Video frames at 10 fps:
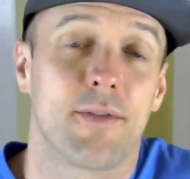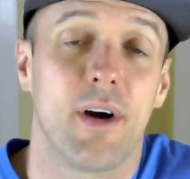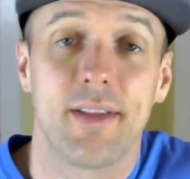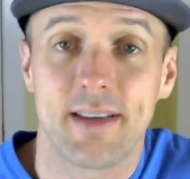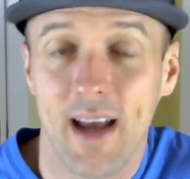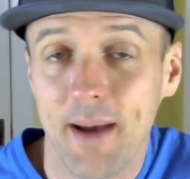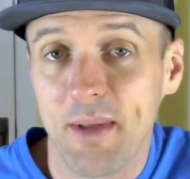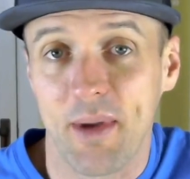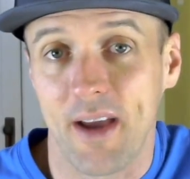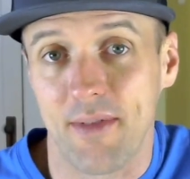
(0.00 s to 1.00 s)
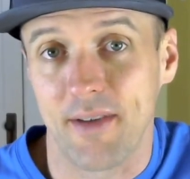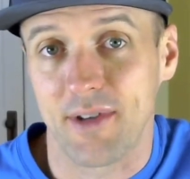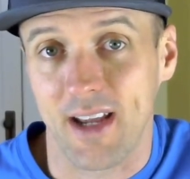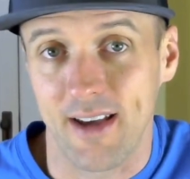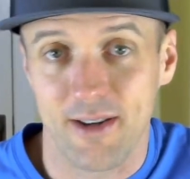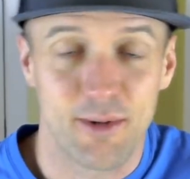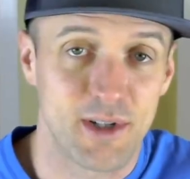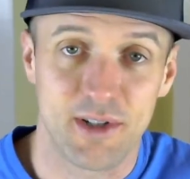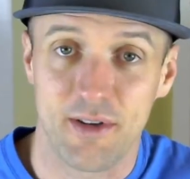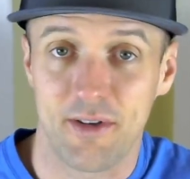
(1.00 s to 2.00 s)
for all the time that we have left together,
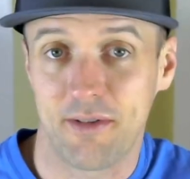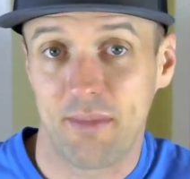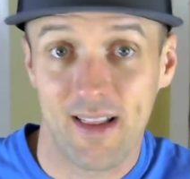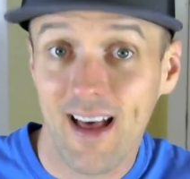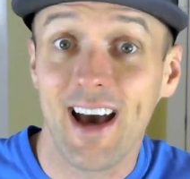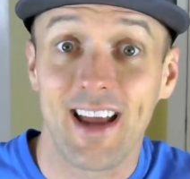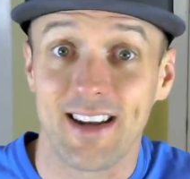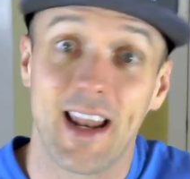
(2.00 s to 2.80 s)
which is a lot.